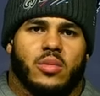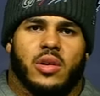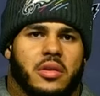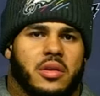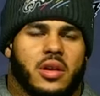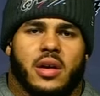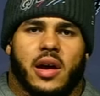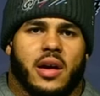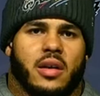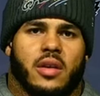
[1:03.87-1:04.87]
We
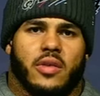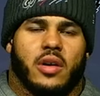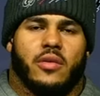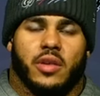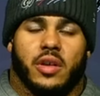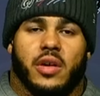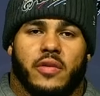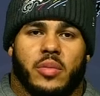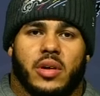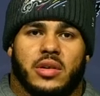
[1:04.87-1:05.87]
that they're a really
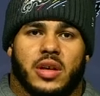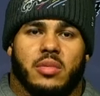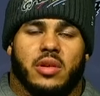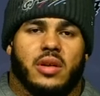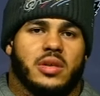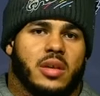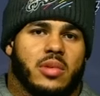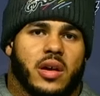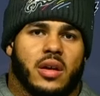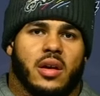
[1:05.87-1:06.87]
good football team, and they're a
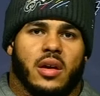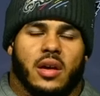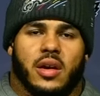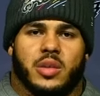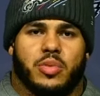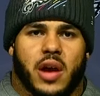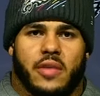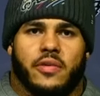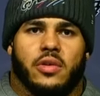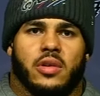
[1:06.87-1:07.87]
team that is
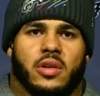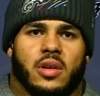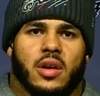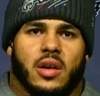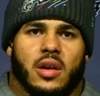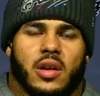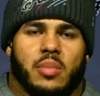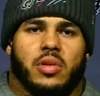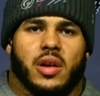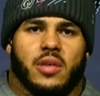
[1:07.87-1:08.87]
prideful, and
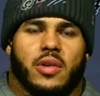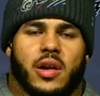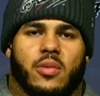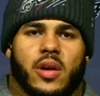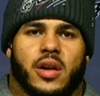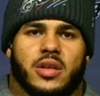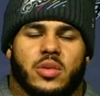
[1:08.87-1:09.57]
they play the right way.